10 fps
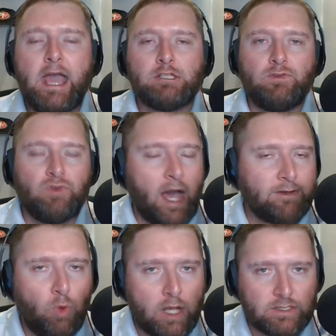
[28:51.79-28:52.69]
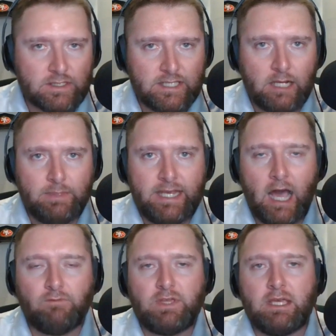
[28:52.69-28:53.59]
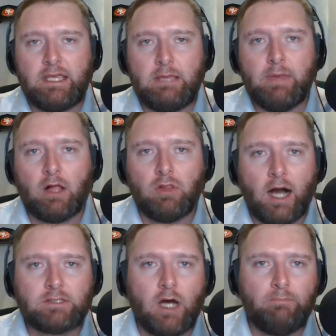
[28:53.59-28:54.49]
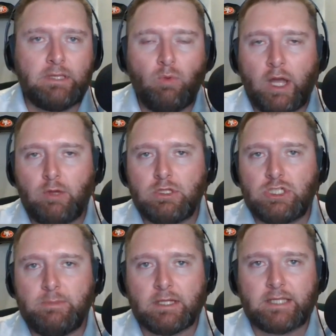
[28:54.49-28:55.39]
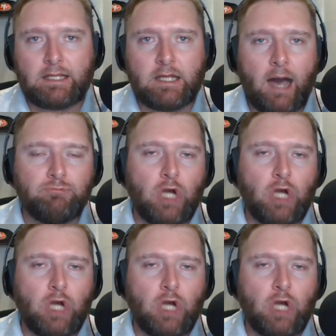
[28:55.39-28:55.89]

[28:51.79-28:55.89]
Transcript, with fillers: So if you got questions, send them in now via email, lockedonbyu at gmail.com.